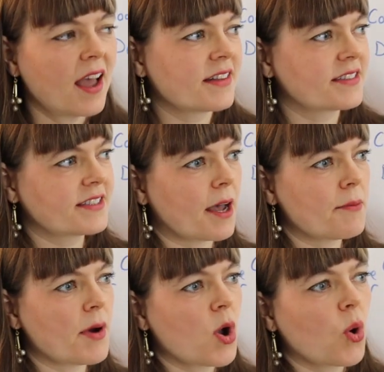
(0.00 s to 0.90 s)
and
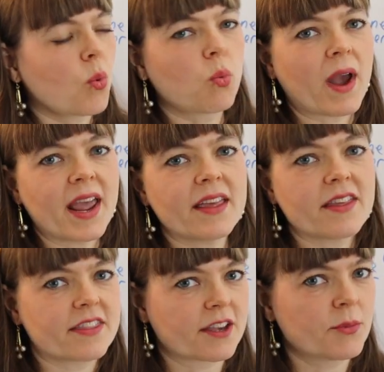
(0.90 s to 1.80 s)
some way
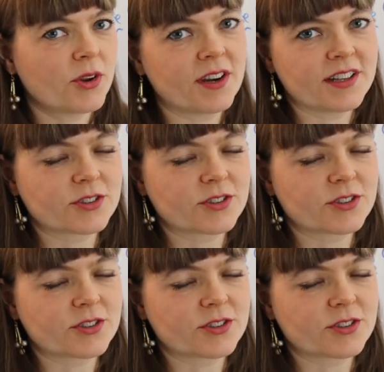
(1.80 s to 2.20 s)
that the community